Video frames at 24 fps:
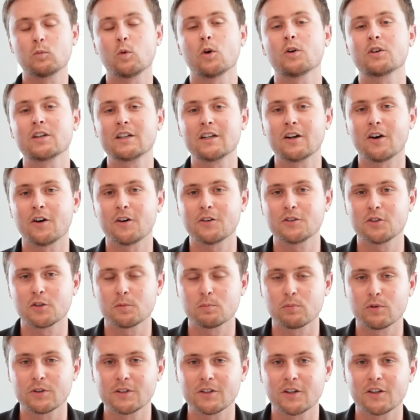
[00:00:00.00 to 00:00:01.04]
working on your
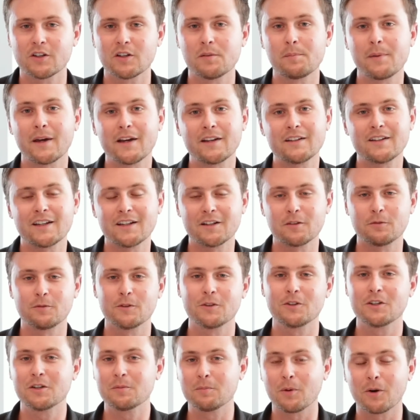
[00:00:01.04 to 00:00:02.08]
print-on-demand and
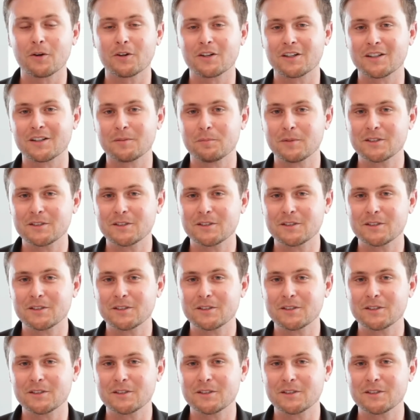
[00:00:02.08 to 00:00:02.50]
affiliate marketing